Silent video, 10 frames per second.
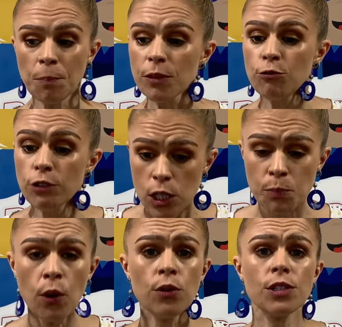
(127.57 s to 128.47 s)

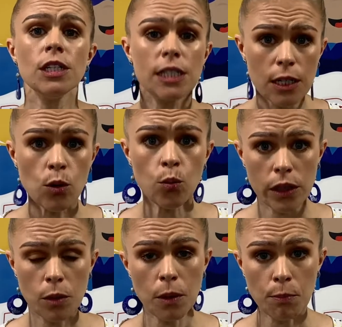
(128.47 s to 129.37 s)
respond and deal with
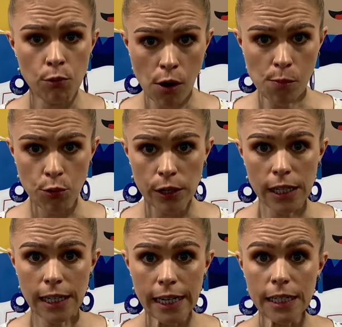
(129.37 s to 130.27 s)
them
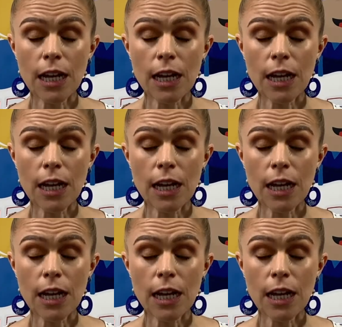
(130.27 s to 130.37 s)
appropriately.